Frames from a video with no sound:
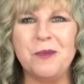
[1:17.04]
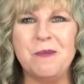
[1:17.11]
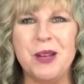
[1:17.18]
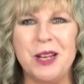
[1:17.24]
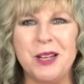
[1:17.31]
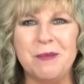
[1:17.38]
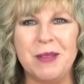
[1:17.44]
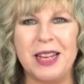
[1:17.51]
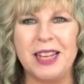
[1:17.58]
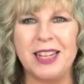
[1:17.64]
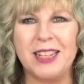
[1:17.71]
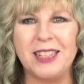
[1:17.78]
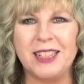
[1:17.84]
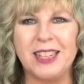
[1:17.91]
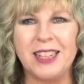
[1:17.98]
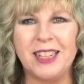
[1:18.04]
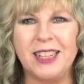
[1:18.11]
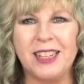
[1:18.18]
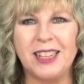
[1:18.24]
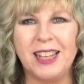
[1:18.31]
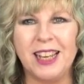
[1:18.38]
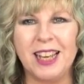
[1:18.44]
mermaid
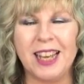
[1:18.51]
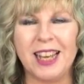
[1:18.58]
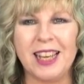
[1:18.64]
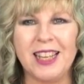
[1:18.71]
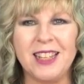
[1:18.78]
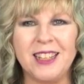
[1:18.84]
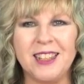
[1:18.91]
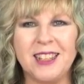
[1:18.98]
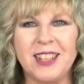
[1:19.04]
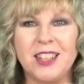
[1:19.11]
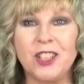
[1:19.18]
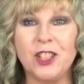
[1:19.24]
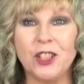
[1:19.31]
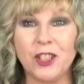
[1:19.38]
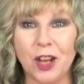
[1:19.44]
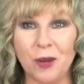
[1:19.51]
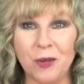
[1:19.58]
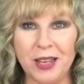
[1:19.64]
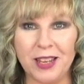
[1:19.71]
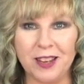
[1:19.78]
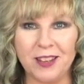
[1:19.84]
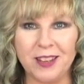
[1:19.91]
is
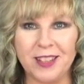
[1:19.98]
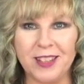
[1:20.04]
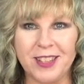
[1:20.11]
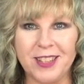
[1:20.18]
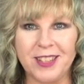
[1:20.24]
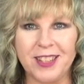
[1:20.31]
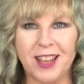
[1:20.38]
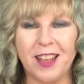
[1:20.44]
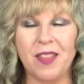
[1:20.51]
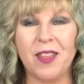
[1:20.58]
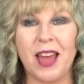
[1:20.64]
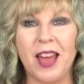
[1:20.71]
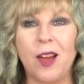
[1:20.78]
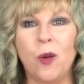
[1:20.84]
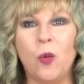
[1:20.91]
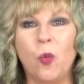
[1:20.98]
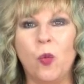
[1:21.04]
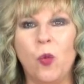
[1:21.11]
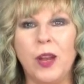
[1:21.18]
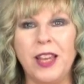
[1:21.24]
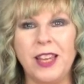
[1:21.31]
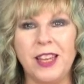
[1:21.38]
showing us that
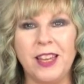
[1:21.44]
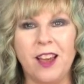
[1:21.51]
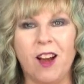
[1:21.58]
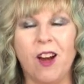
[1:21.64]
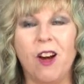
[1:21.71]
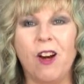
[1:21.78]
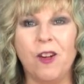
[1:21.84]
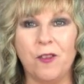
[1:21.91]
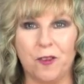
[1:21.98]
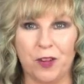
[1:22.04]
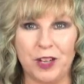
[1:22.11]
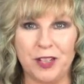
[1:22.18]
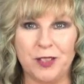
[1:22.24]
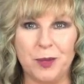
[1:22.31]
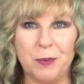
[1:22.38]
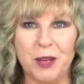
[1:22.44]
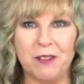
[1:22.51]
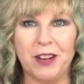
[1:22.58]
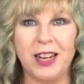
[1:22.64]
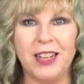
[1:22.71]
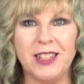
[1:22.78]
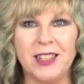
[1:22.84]
we are free
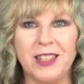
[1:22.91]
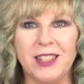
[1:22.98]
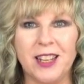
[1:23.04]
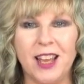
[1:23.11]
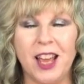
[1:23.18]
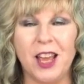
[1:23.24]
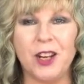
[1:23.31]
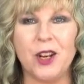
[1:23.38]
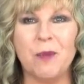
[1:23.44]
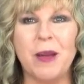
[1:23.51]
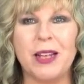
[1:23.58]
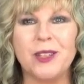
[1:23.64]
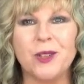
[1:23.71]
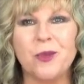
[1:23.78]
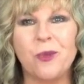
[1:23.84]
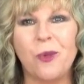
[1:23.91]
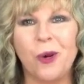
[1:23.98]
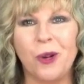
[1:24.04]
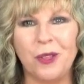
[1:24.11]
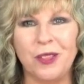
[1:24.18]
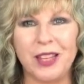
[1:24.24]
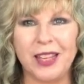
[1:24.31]
spirits. No matter
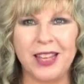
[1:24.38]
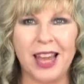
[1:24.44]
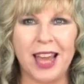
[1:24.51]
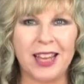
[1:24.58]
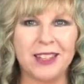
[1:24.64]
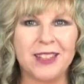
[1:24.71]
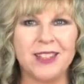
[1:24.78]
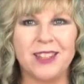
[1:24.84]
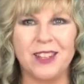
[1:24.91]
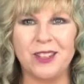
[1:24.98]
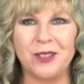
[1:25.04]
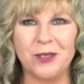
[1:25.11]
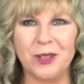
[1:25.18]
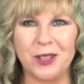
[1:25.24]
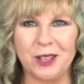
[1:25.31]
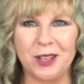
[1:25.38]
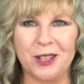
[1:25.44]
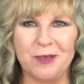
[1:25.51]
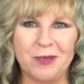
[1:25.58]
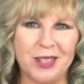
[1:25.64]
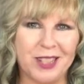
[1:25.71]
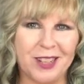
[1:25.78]
what the external
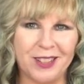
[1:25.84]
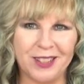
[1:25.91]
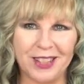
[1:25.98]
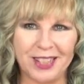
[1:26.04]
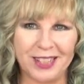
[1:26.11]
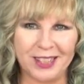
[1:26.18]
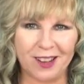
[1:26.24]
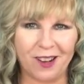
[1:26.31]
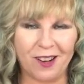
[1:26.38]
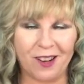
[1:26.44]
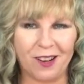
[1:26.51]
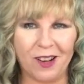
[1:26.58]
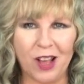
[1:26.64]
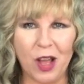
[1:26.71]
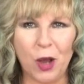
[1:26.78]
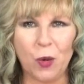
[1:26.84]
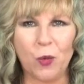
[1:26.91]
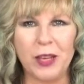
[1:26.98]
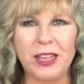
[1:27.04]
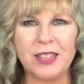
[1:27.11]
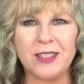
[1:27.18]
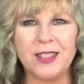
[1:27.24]
circumstances are,
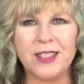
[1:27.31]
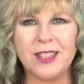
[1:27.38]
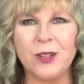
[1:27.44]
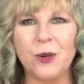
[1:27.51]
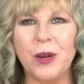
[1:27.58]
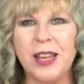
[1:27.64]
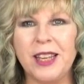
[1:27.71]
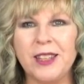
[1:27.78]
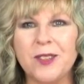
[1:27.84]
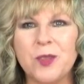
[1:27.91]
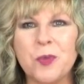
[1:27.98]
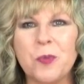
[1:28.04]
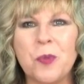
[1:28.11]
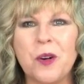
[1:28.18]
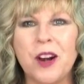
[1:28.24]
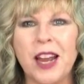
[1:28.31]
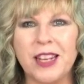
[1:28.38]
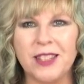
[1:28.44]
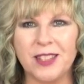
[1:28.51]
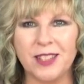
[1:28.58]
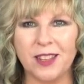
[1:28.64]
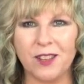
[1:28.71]
we can still
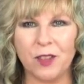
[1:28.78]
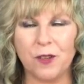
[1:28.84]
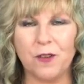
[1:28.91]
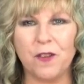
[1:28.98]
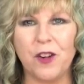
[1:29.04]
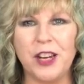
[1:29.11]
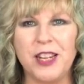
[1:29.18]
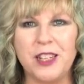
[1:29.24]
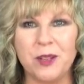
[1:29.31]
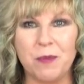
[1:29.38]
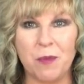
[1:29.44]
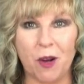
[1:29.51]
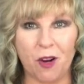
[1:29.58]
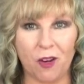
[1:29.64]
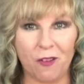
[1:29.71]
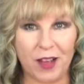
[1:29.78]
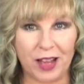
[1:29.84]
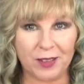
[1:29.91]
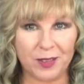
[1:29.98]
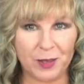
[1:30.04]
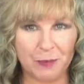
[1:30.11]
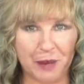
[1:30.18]
express the freedom of
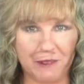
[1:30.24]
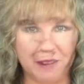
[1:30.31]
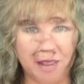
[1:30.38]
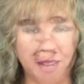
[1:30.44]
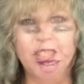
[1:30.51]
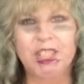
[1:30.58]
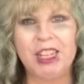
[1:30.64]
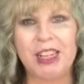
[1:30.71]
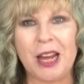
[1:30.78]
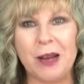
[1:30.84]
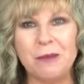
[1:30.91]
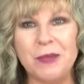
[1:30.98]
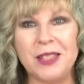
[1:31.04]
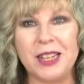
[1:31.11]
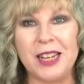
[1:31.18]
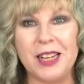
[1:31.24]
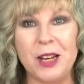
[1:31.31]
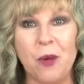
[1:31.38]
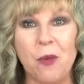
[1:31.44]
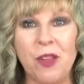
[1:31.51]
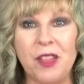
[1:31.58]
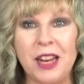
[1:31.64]
our spirit. She comes
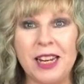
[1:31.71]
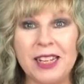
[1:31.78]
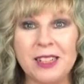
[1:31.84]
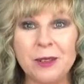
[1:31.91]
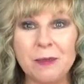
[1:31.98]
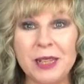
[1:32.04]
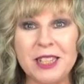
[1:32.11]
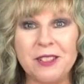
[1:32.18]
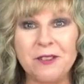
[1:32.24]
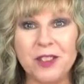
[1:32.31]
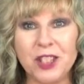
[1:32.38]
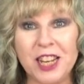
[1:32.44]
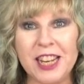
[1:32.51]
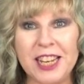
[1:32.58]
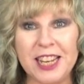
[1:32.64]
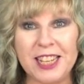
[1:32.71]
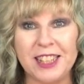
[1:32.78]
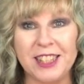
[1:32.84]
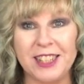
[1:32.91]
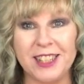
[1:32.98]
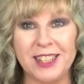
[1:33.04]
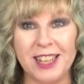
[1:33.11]
in with a little bit of
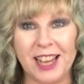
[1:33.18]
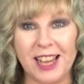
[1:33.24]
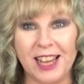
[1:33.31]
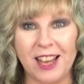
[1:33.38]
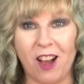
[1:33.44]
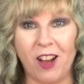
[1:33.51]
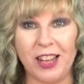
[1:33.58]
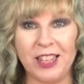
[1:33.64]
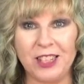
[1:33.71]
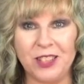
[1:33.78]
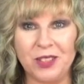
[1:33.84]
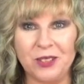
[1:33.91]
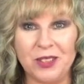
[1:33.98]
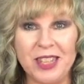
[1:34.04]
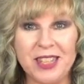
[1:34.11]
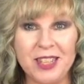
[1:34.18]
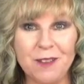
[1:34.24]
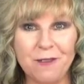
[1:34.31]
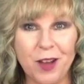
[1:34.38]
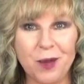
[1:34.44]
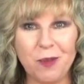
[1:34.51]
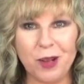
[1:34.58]
cheekiness, saying, I can do this
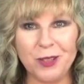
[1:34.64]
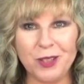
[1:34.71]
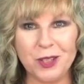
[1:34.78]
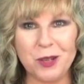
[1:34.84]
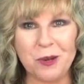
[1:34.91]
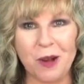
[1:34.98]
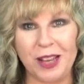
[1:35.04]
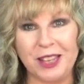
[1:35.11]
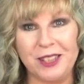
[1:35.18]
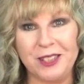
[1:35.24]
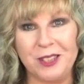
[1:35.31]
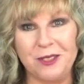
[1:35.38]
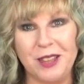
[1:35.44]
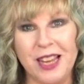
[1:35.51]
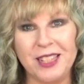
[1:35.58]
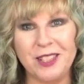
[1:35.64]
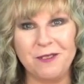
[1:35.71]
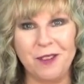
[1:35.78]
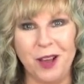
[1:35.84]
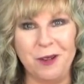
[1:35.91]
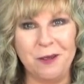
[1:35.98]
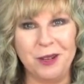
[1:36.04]
if I want to, I can do that
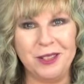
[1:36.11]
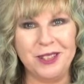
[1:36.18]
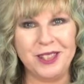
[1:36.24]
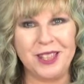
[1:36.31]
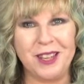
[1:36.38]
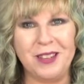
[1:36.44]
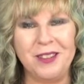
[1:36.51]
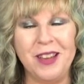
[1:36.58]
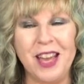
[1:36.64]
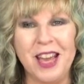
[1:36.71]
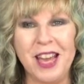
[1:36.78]
if I want to.